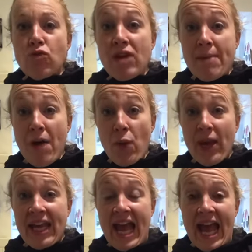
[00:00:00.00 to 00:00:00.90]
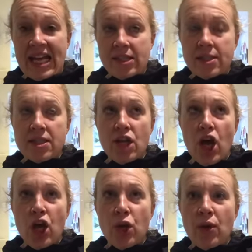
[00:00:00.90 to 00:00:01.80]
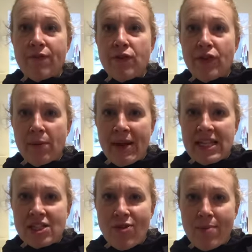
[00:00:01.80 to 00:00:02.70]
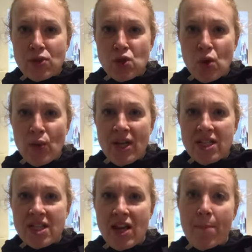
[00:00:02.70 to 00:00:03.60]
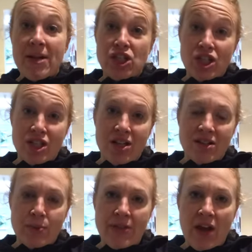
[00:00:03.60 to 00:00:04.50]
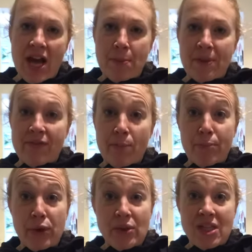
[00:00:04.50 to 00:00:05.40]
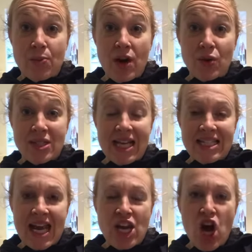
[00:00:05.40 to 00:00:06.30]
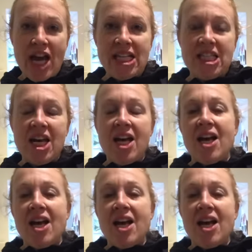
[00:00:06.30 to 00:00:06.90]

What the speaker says: Read my weekend. So if you follow my Instagram stories, and I mentioned last week that I had a bit of a boozy one on Saturday night.